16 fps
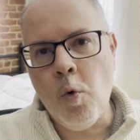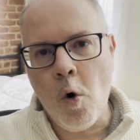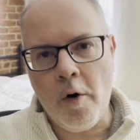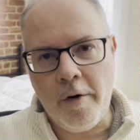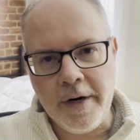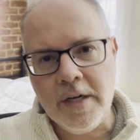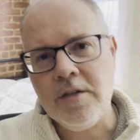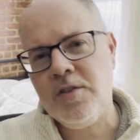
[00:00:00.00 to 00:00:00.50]

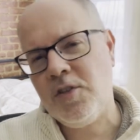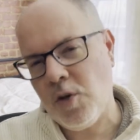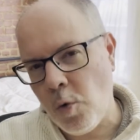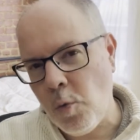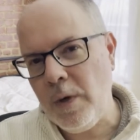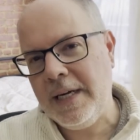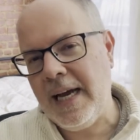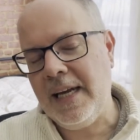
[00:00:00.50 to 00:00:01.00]
warrior, so
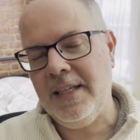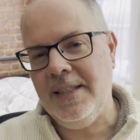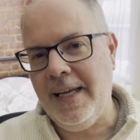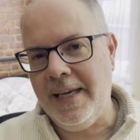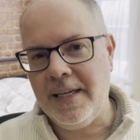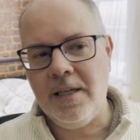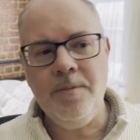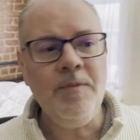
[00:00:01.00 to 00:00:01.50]
we kind of
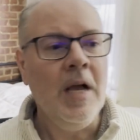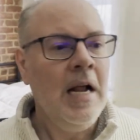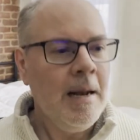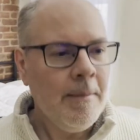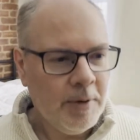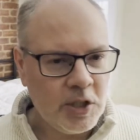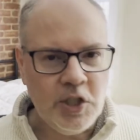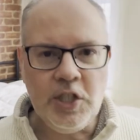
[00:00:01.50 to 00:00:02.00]
like him.
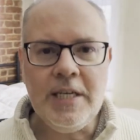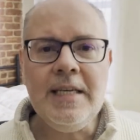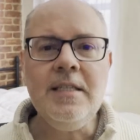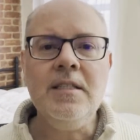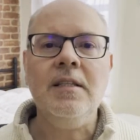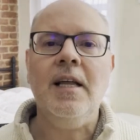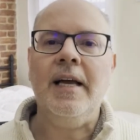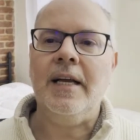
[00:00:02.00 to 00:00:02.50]
But
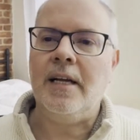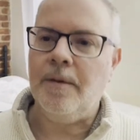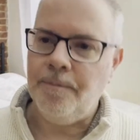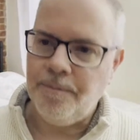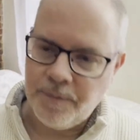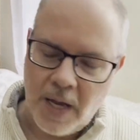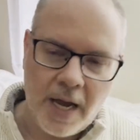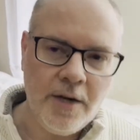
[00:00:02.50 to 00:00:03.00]
she's like,
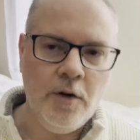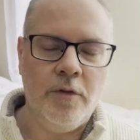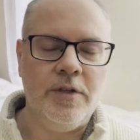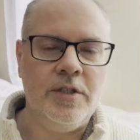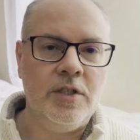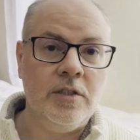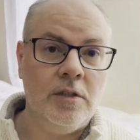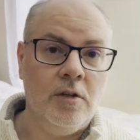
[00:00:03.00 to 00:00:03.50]
I know
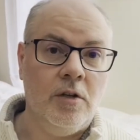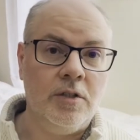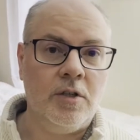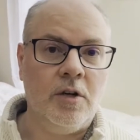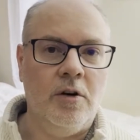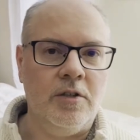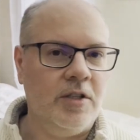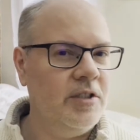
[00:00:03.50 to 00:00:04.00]
this is a
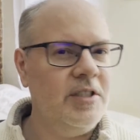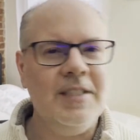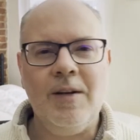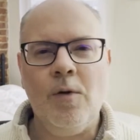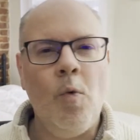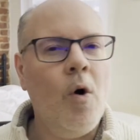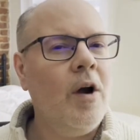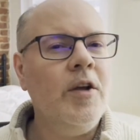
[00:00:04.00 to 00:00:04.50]
lost cause because he's
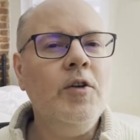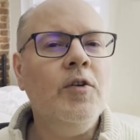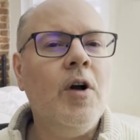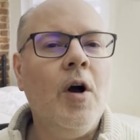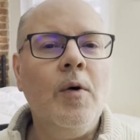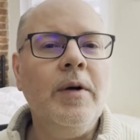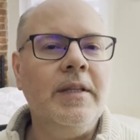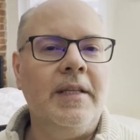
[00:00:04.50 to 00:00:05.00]
like, why are you
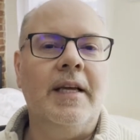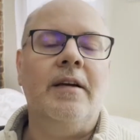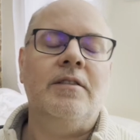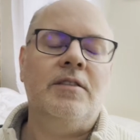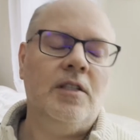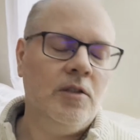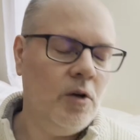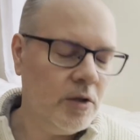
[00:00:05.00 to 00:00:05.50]
going there?
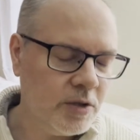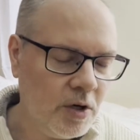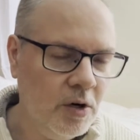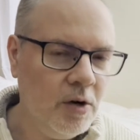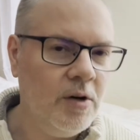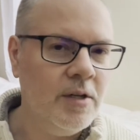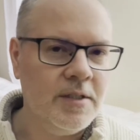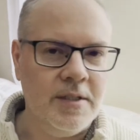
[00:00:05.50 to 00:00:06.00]
It's a lost
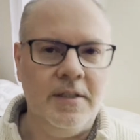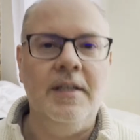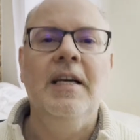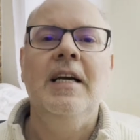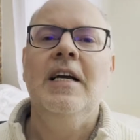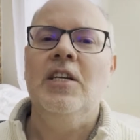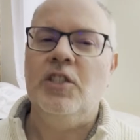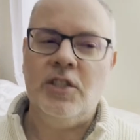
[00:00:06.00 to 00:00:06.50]
cause. And
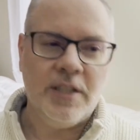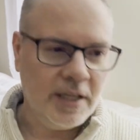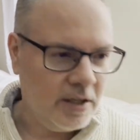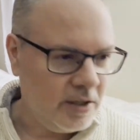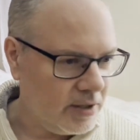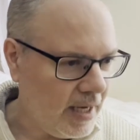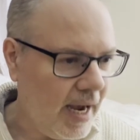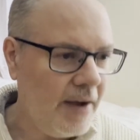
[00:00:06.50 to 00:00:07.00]
she's like,
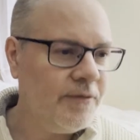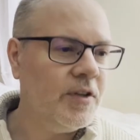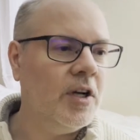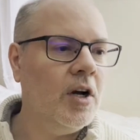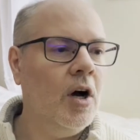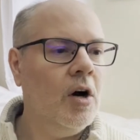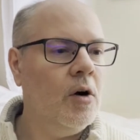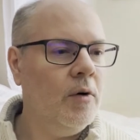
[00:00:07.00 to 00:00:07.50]
because I have to
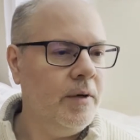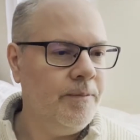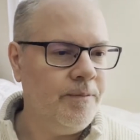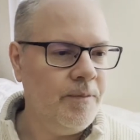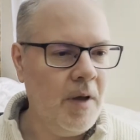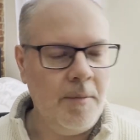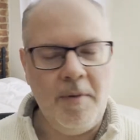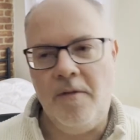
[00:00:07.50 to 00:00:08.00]
go
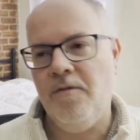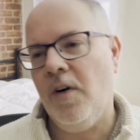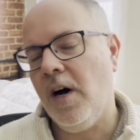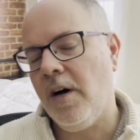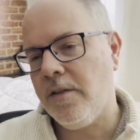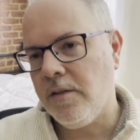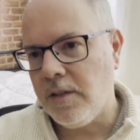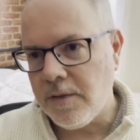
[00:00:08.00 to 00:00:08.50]
and uh, my
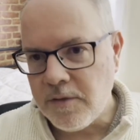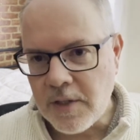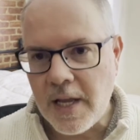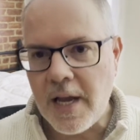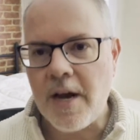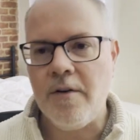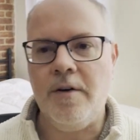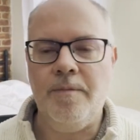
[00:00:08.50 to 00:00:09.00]
father lives
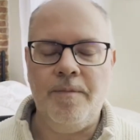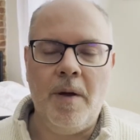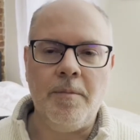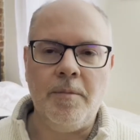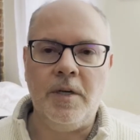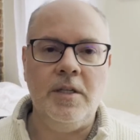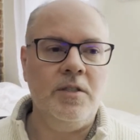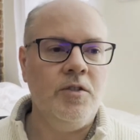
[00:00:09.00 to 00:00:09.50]
there and
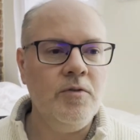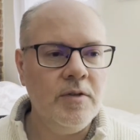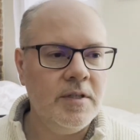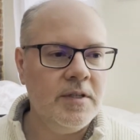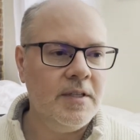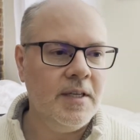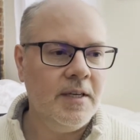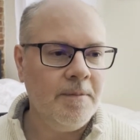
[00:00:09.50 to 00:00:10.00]
I'm going to do
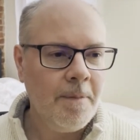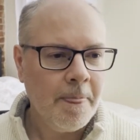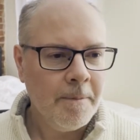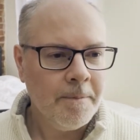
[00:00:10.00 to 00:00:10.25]
this thing.